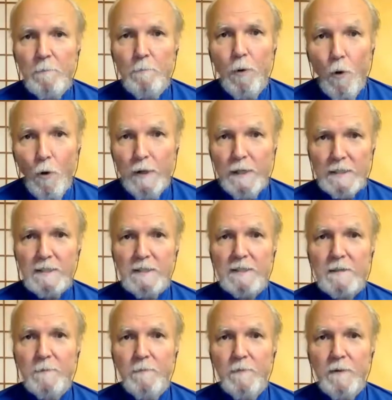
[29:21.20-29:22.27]

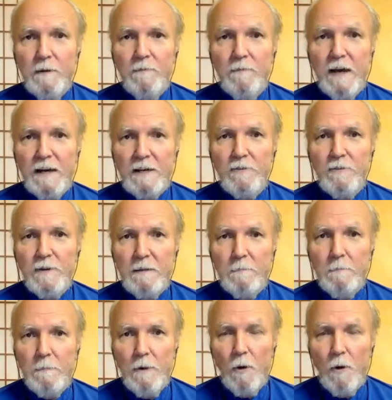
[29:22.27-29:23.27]
points of that dream.